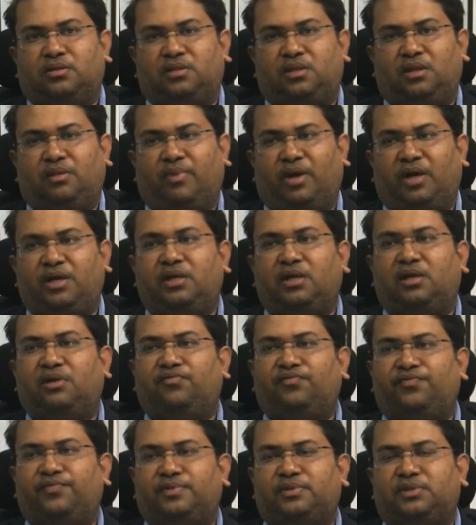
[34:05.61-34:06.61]
They might
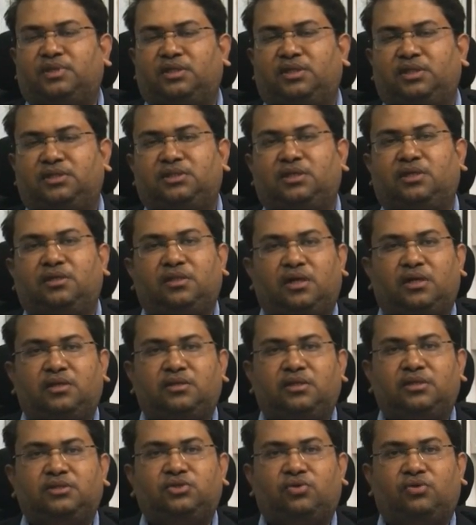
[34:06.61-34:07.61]
have suggested
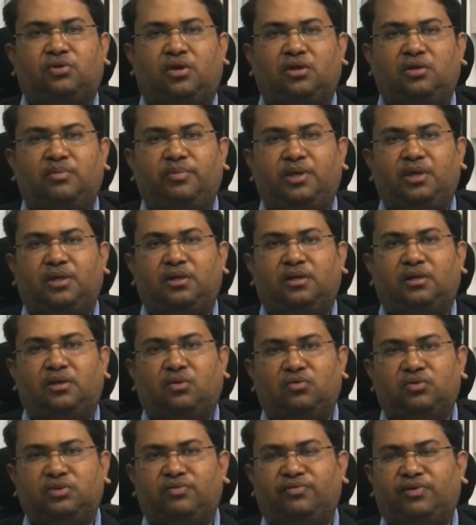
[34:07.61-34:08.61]
that there should not be an
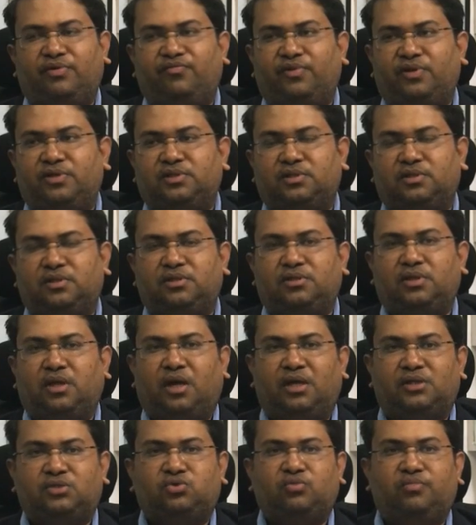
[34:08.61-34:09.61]
inclusive definition, it
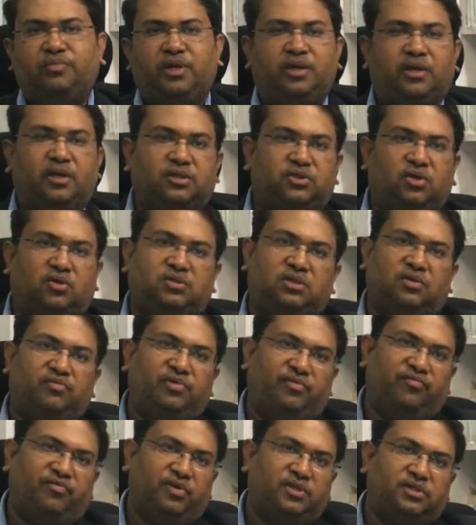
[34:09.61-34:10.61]
has to be an
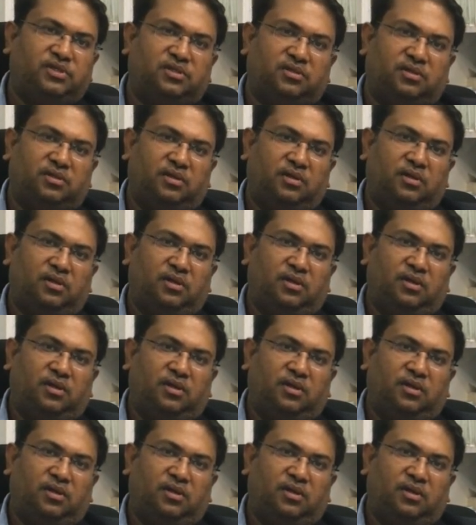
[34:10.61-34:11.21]
exhaustive definition.